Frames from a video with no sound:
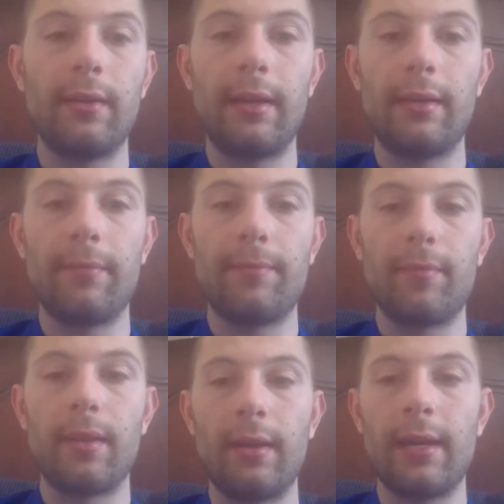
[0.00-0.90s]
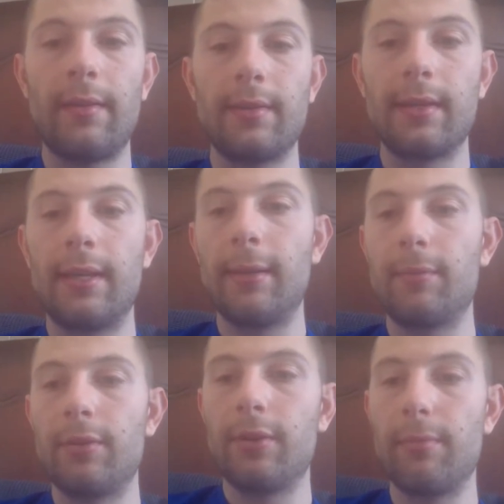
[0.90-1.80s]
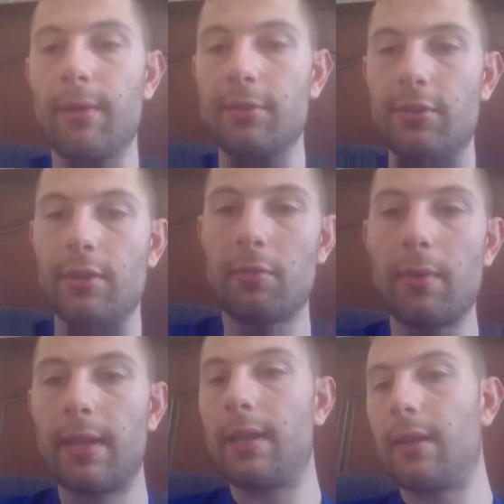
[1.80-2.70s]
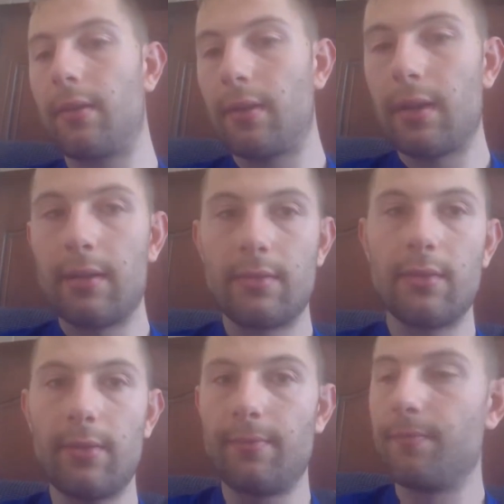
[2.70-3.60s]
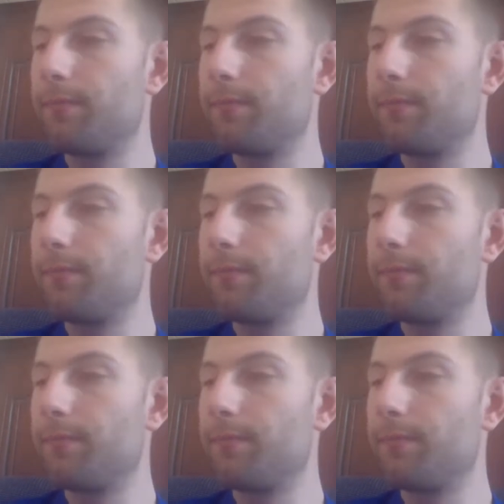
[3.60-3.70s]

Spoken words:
Like you have to keep to your budget as well, like so